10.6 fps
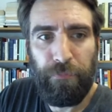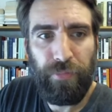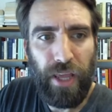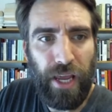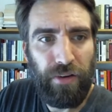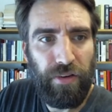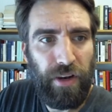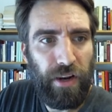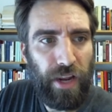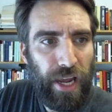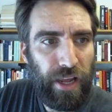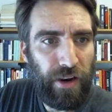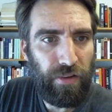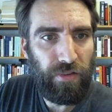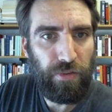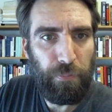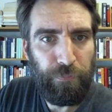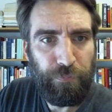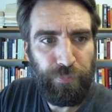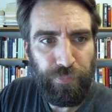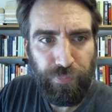The Antoninianus.
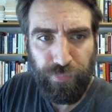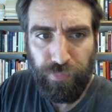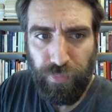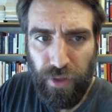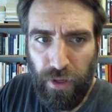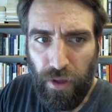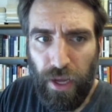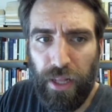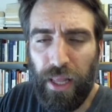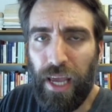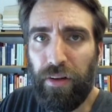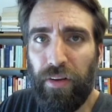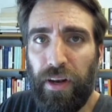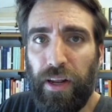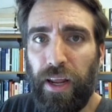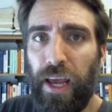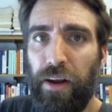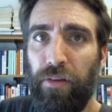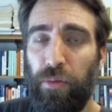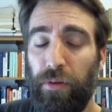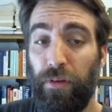And the
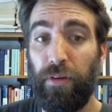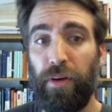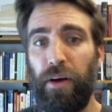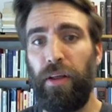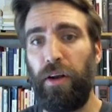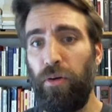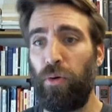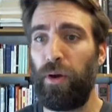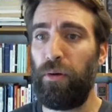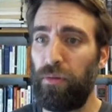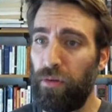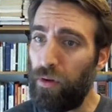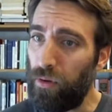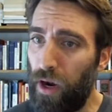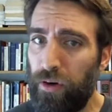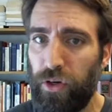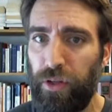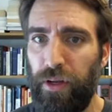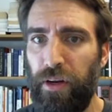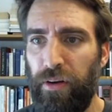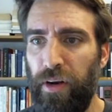Antoninianus was an entirely new coin. It was a little larger
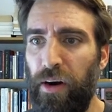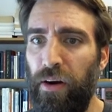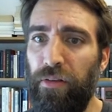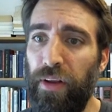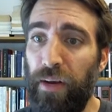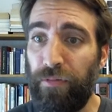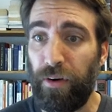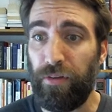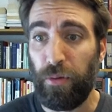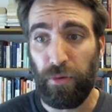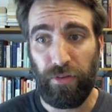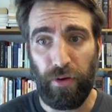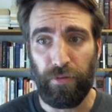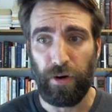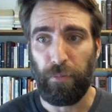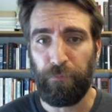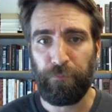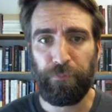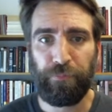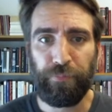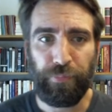than a denarius, and at first it was silver.
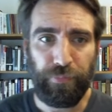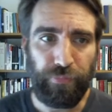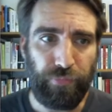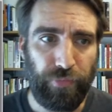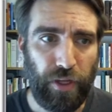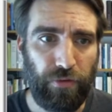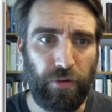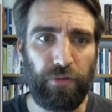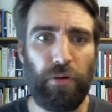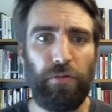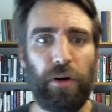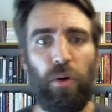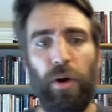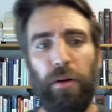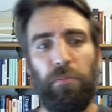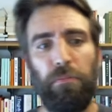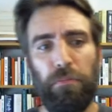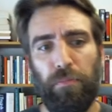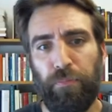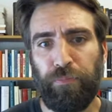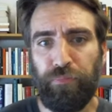It's a silver coin,
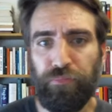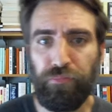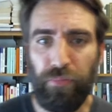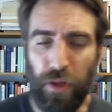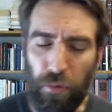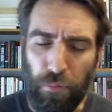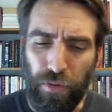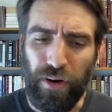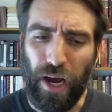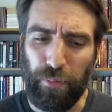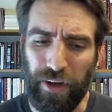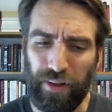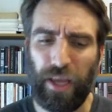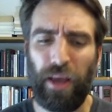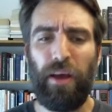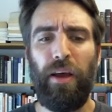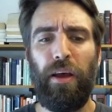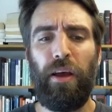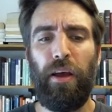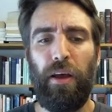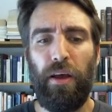predominantly.
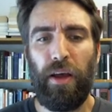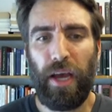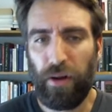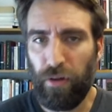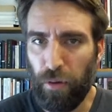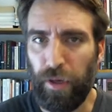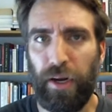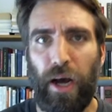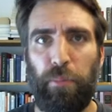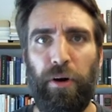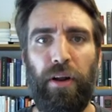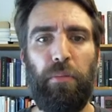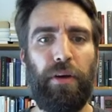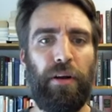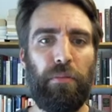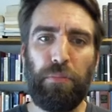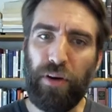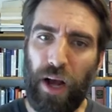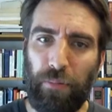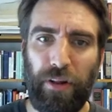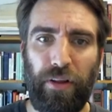Had a little bit of copper in it, but
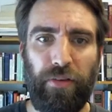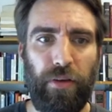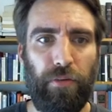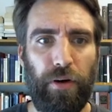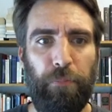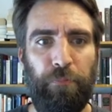predominantly silver.